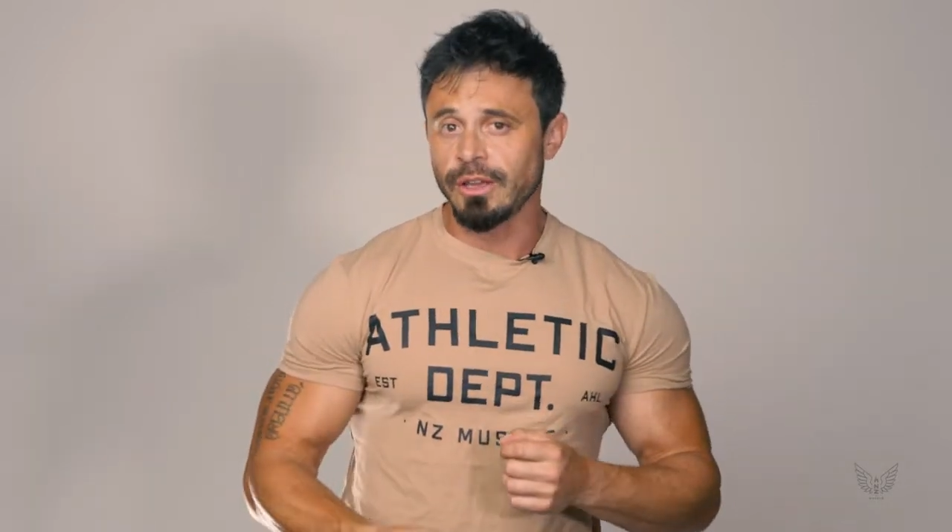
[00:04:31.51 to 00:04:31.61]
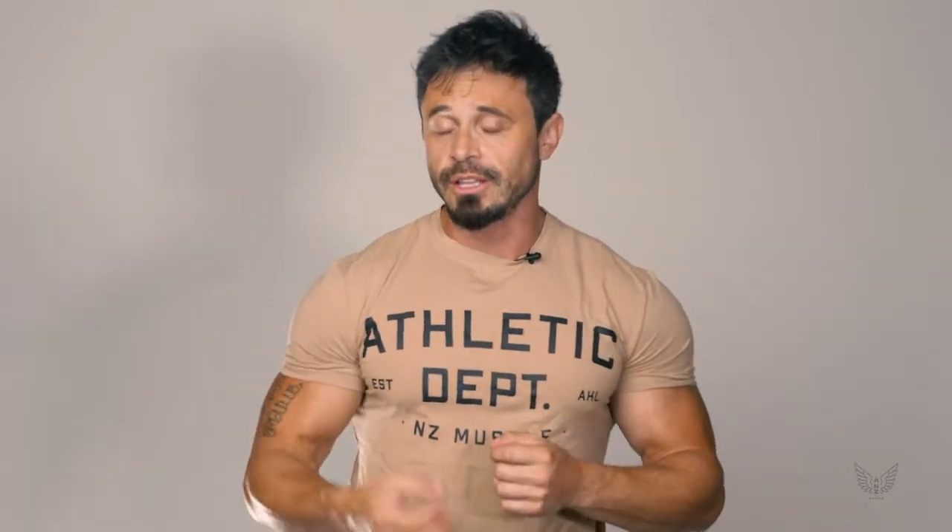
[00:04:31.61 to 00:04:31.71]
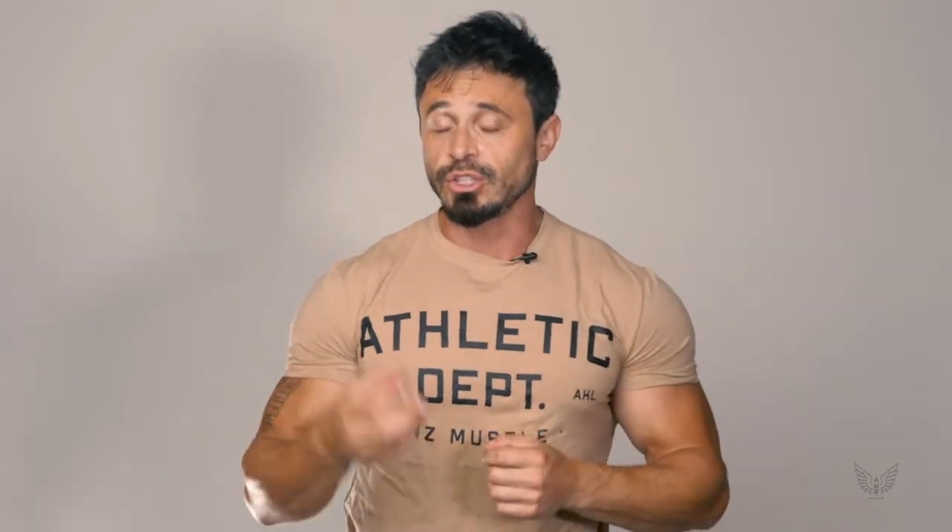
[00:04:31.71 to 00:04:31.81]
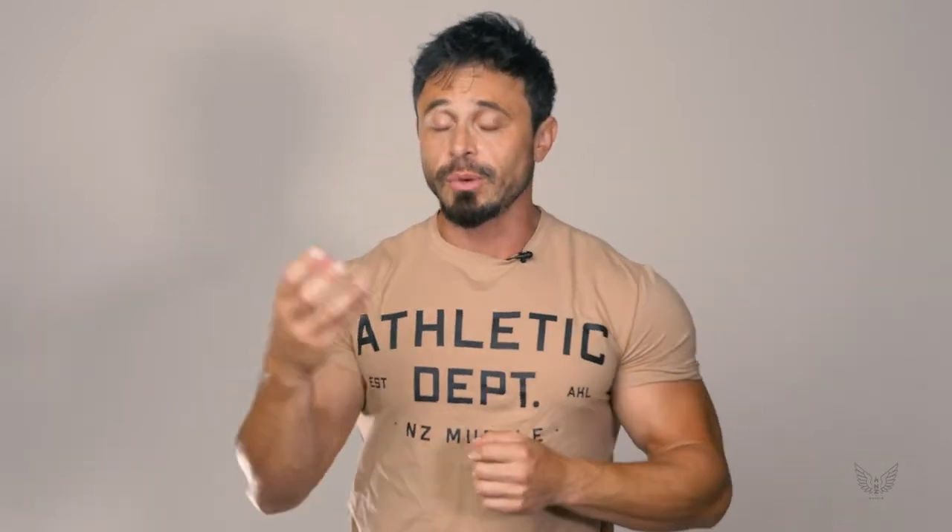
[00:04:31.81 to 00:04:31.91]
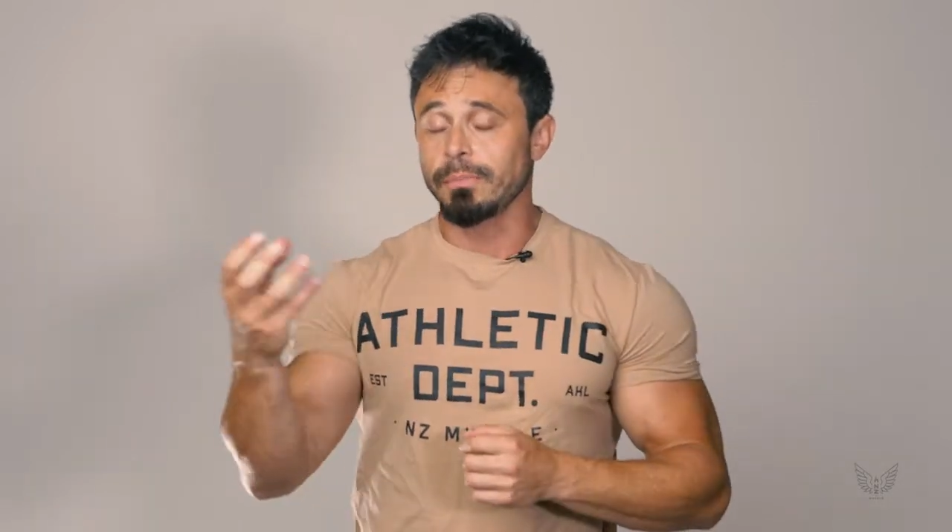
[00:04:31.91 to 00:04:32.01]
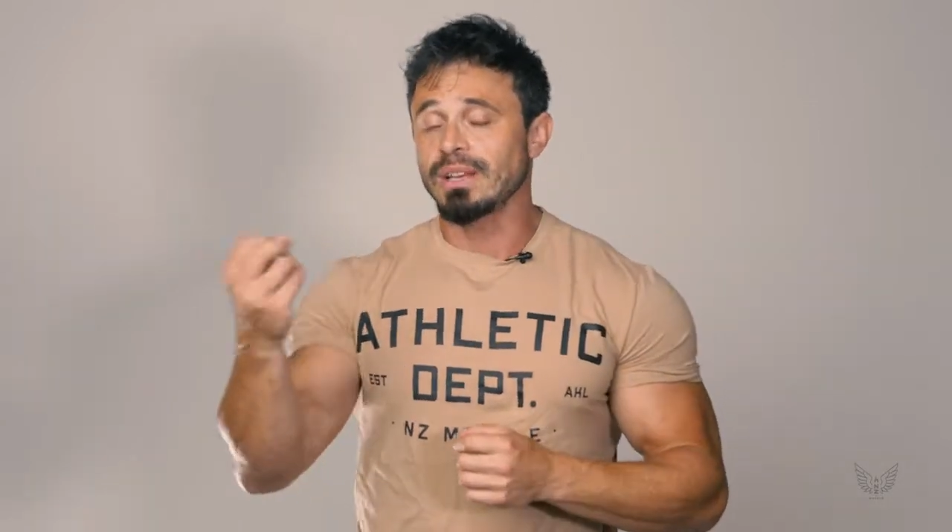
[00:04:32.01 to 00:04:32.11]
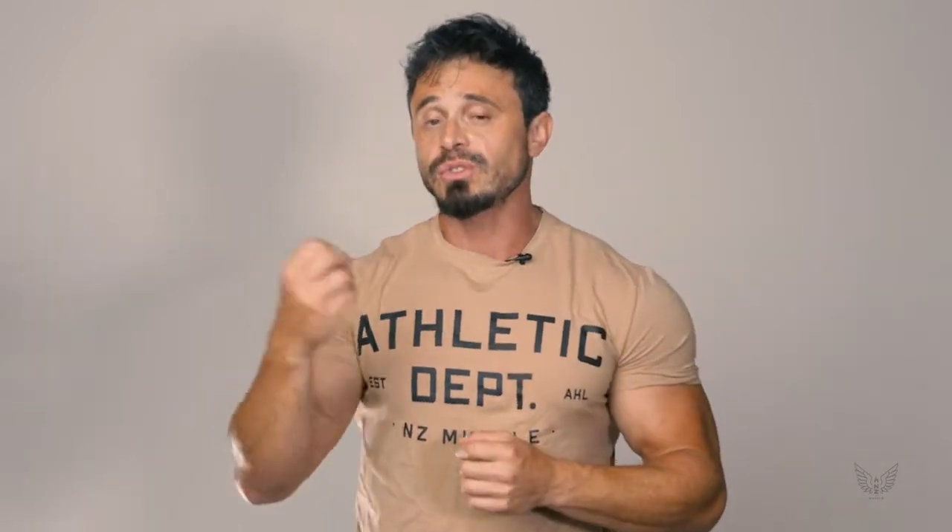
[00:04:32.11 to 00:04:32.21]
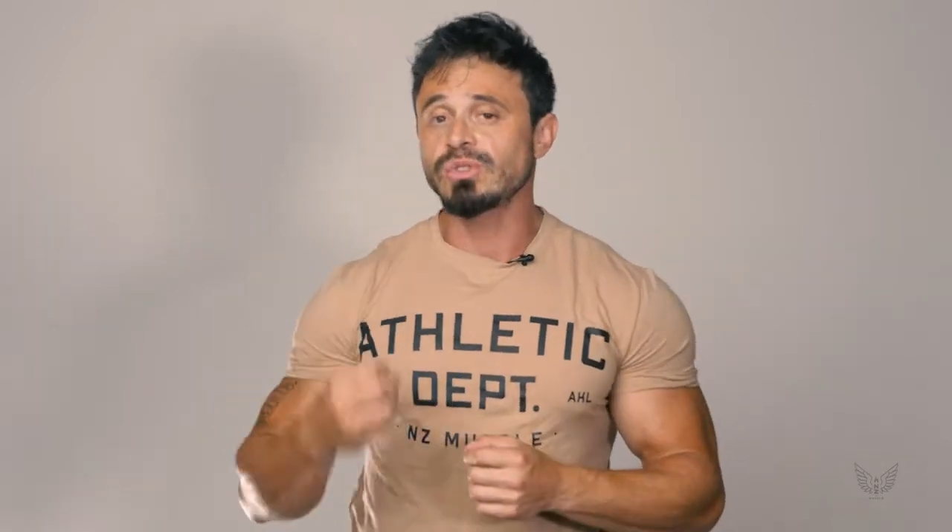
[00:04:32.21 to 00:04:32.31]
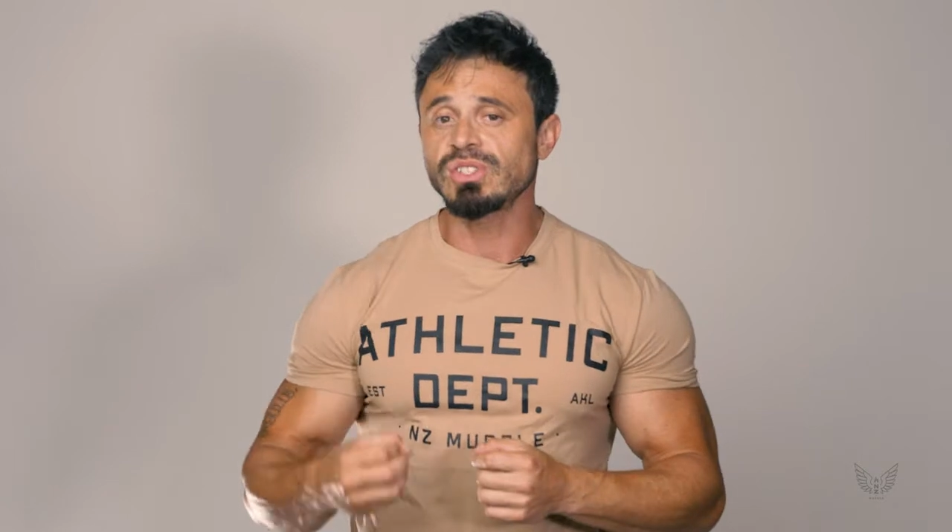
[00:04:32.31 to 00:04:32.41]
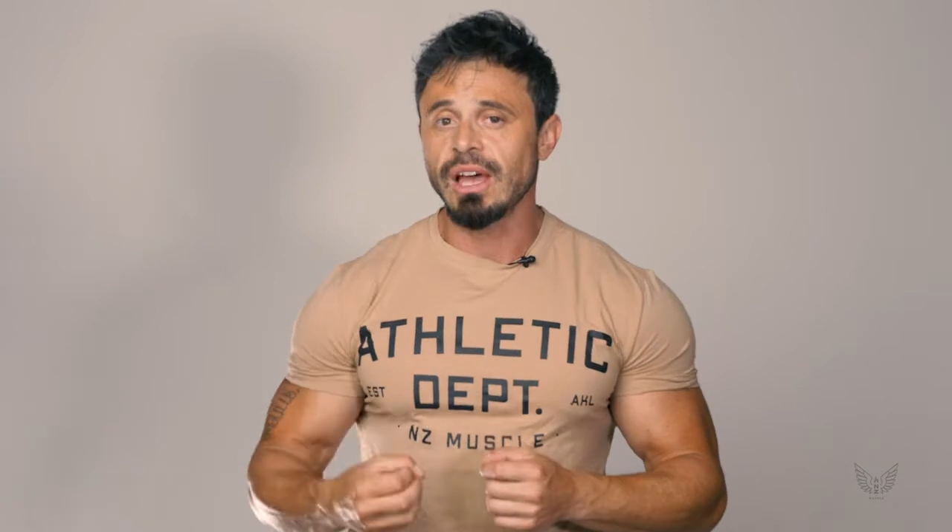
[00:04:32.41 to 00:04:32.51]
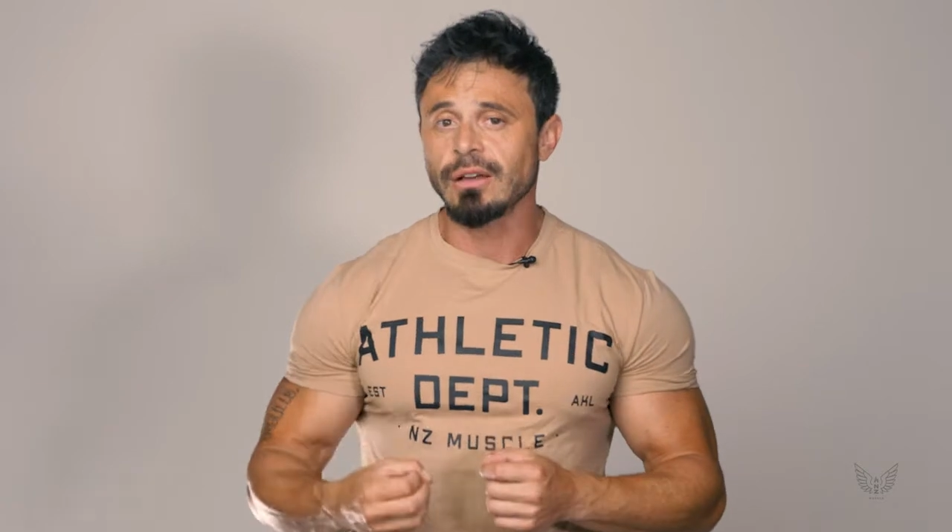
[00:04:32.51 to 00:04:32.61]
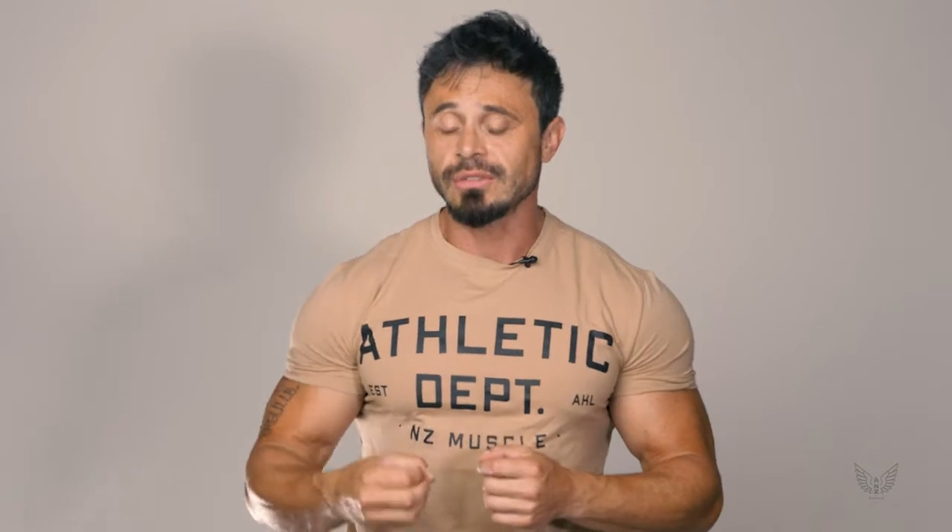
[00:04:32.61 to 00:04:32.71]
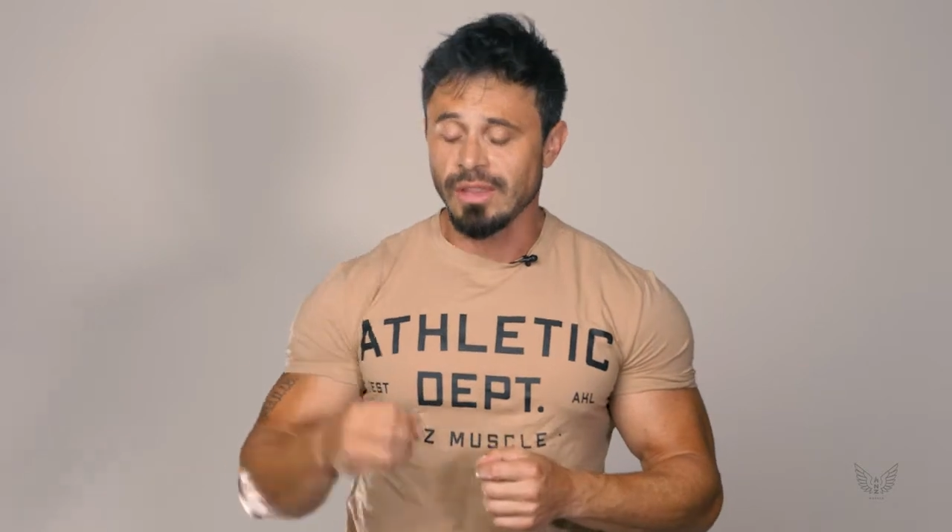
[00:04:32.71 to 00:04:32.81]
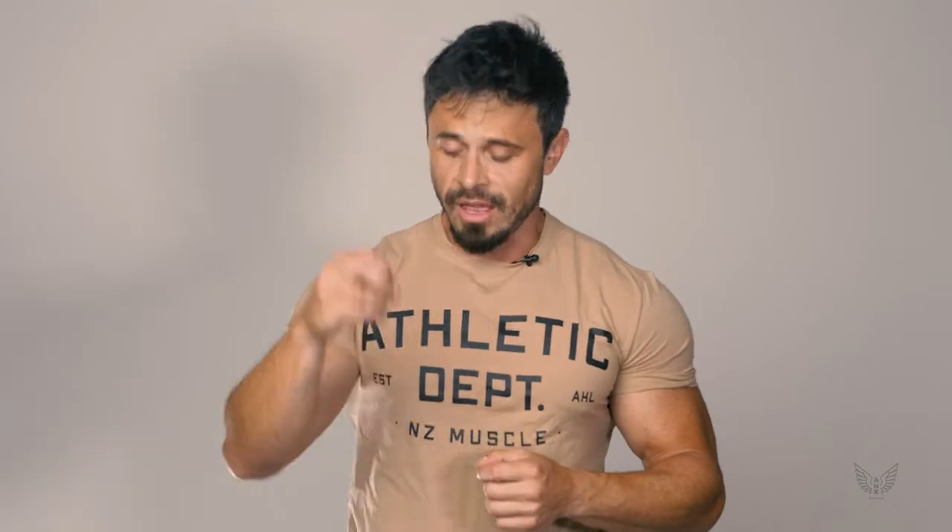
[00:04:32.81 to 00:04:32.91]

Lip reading: It took muscle cells